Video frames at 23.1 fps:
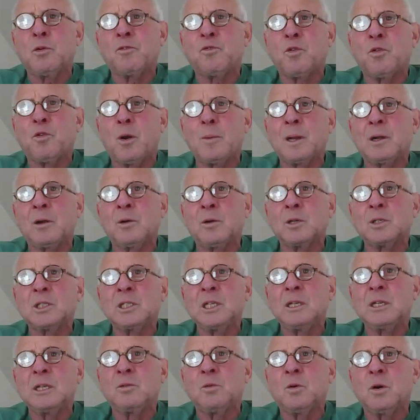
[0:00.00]
performing
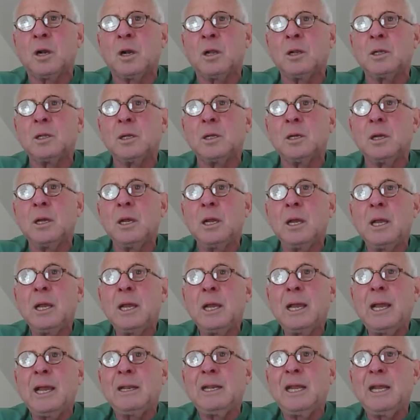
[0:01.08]
currency in the world.
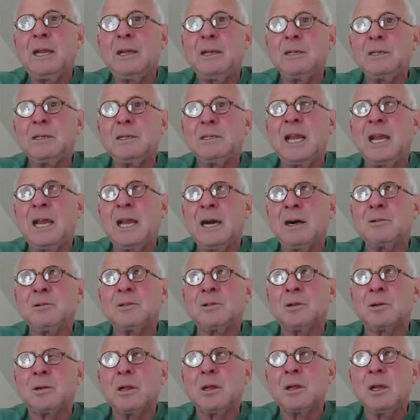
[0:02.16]
And they
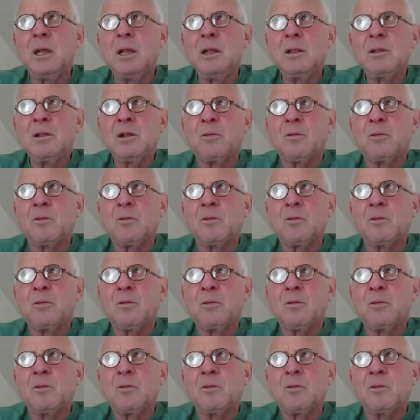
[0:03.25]
held their